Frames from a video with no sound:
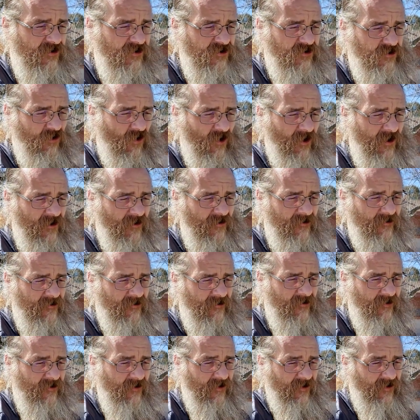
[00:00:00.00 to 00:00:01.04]
store.
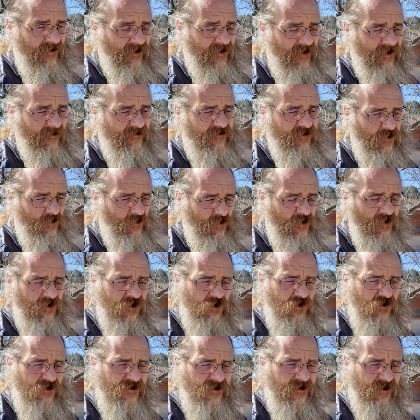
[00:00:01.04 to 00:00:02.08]
And if you weren't
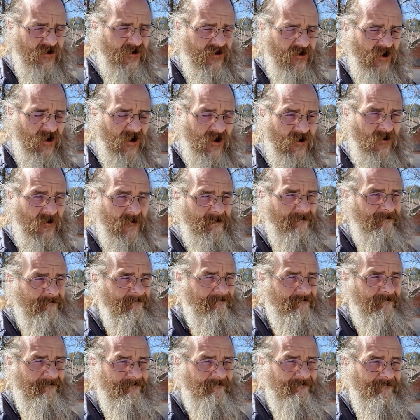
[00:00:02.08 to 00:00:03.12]
using
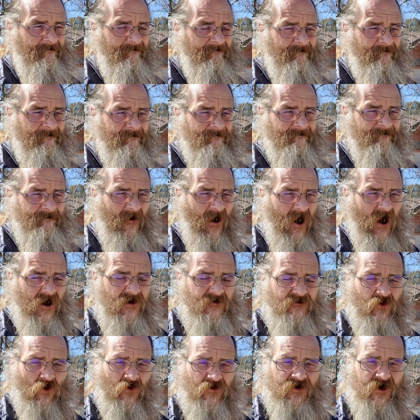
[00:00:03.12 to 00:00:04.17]

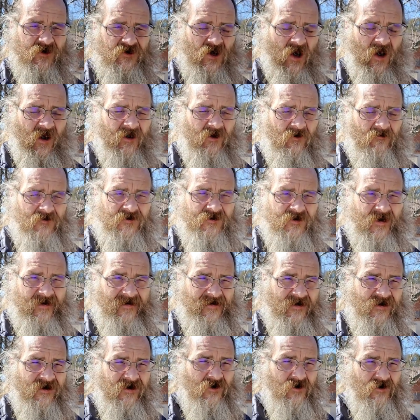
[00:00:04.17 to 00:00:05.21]
high voltage items like
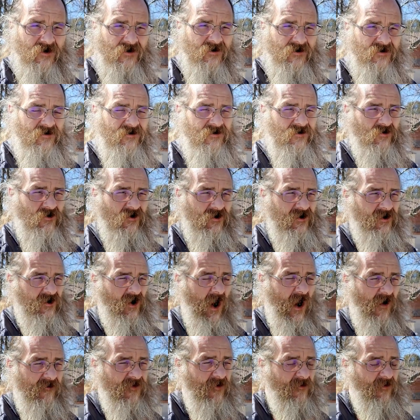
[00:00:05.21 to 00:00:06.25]
heaters or
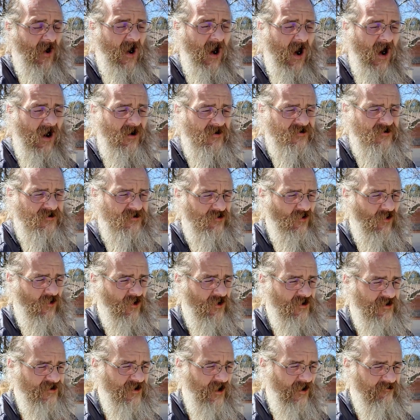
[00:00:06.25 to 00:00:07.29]
coffee pots
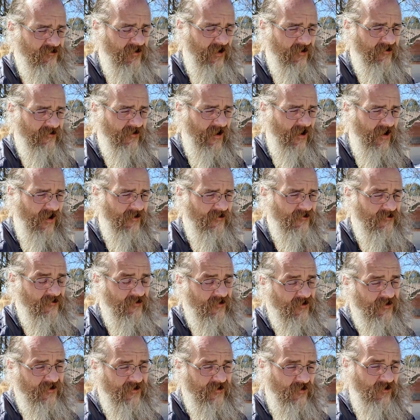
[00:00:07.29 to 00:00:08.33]
or stuff like that,
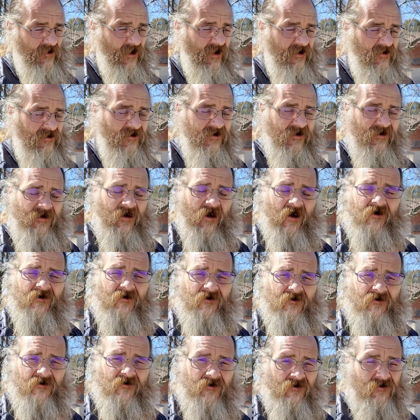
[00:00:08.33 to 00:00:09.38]
theoretically
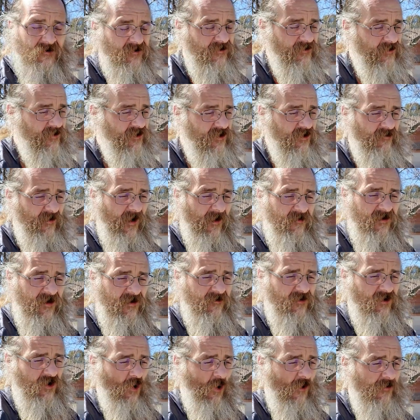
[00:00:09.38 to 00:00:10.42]
again, you could maybe
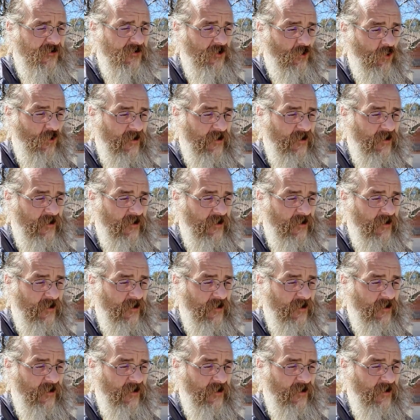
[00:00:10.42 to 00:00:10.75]
even go for